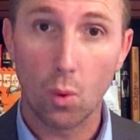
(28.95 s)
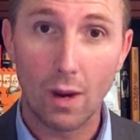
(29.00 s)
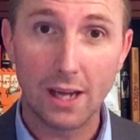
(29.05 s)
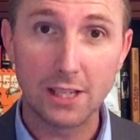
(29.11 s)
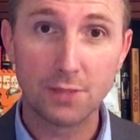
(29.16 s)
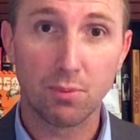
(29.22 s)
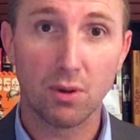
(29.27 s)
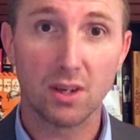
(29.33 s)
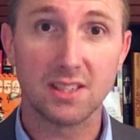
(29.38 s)

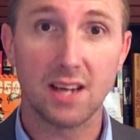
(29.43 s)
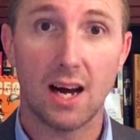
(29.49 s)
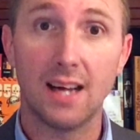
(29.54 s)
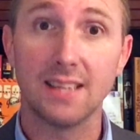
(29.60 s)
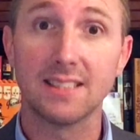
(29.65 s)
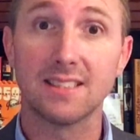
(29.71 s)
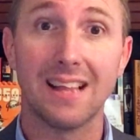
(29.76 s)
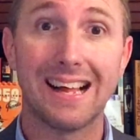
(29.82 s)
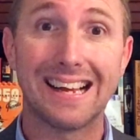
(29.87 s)
Westbrook's
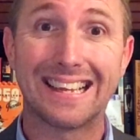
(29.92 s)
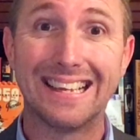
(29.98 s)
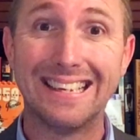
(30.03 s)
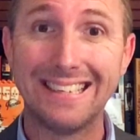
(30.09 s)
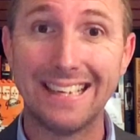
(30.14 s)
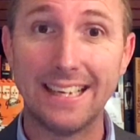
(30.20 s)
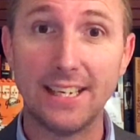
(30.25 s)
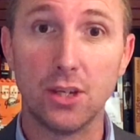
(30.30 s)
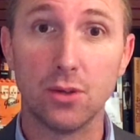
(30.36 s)
onslaught
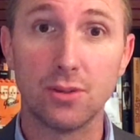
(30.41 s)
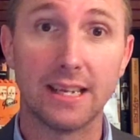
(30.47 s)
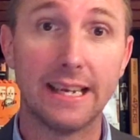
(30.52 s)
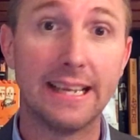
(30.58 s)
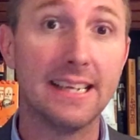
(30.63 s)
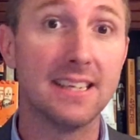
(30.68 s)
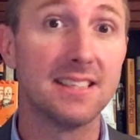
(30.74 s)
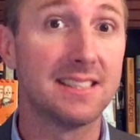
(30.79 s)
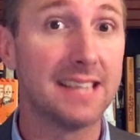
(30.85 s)
continues, and
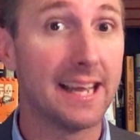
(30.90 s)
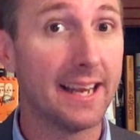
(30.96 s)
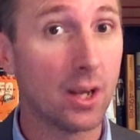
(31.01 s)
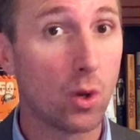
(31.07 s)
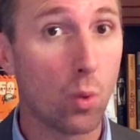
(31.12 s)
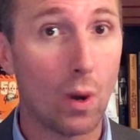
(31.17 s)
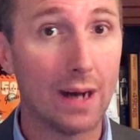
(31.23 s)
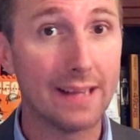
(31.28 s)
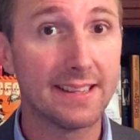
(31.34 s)
he is setting
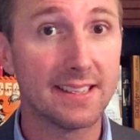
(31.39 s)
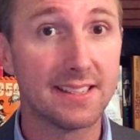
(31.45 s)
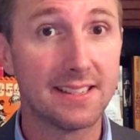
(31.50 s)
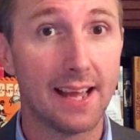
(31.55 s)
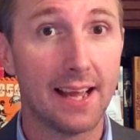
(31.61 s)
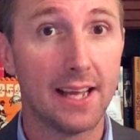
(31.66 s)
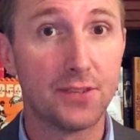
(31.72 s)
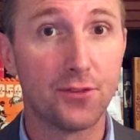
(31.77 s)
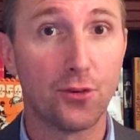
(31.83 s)
quite the
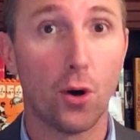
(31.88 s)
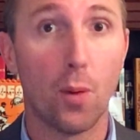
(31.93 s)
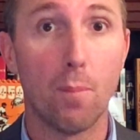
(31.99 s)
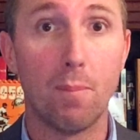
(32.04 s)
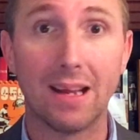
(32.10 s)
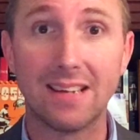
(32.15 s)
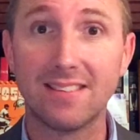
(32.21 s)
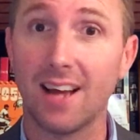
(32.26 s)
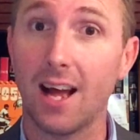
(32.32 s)
stage for a
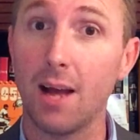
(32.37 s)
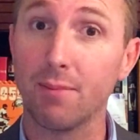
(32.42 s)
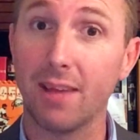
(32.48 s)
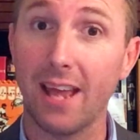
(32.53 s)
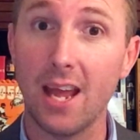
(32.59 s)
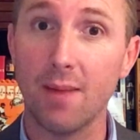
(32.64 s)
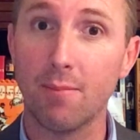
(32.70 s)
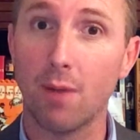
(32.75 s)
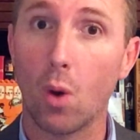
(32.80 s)
big time
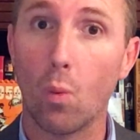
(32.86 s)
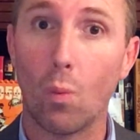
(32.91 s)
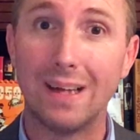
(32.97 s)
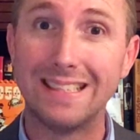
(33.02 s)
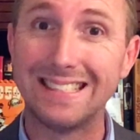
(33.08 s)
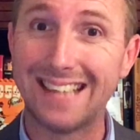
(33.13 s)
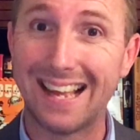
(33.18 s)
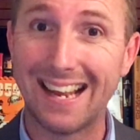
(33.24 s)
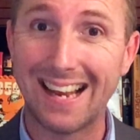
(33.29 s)
game on Wednesday